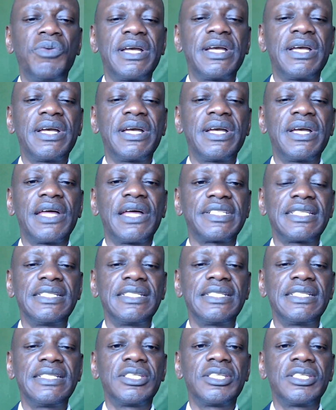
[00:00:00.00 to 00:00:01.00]
the
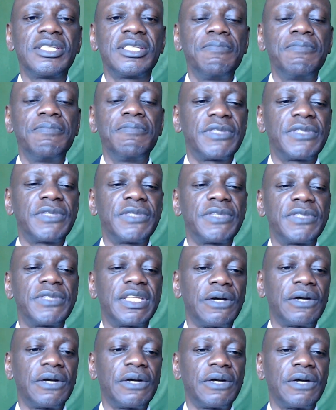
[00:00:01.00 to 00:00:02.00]
omega-3 fatty
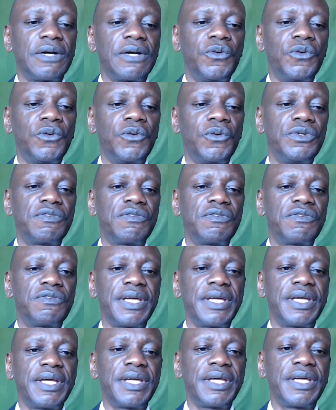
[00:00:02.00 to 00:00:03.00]
acids that are
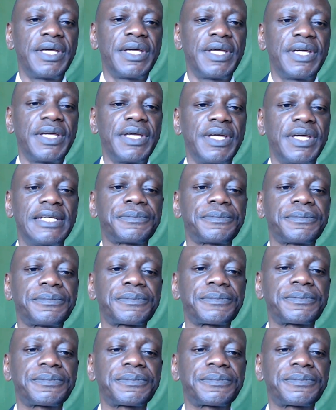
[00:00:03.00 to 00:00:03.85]
good for the heart.